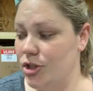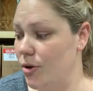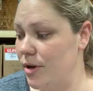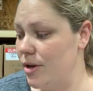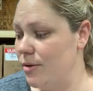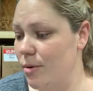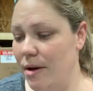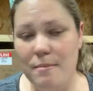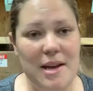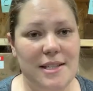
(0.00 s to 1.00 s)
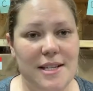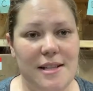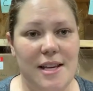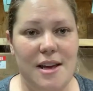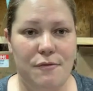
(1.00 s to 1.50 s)
show you
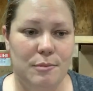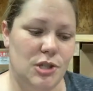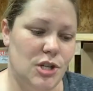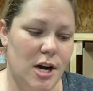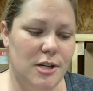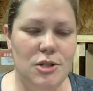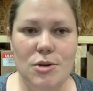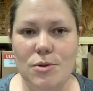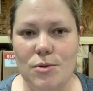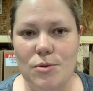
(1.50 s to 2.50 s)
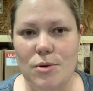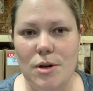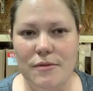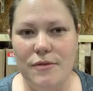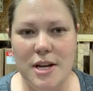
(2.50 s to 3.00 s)
basically from start to
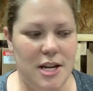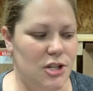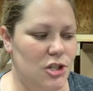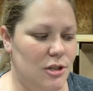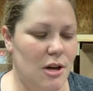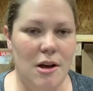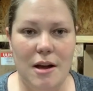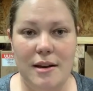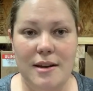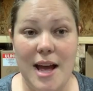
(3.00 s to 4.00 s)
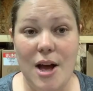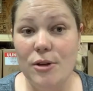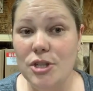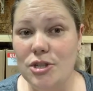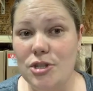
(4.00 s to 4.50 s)
finish on how
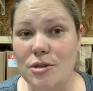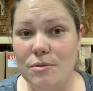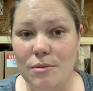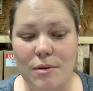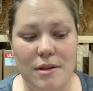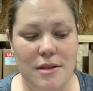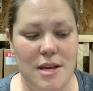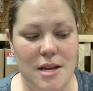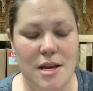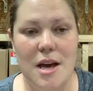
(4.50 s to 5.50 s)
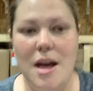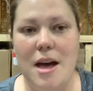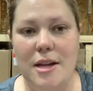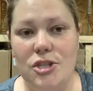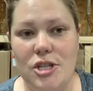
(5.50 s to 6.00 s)
to do the
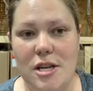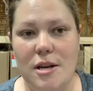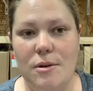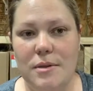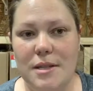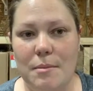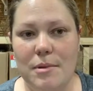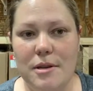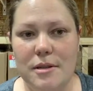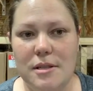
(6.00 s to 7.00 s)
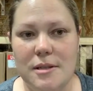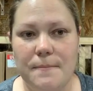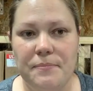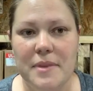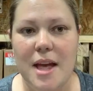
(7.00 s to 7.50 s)
geode tumblers.
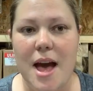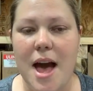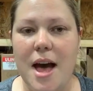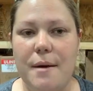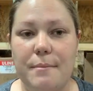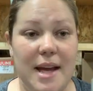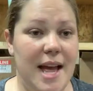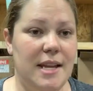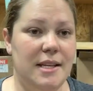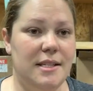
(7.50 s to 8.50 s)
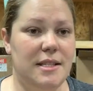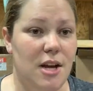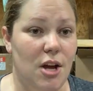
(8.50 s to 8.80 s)
And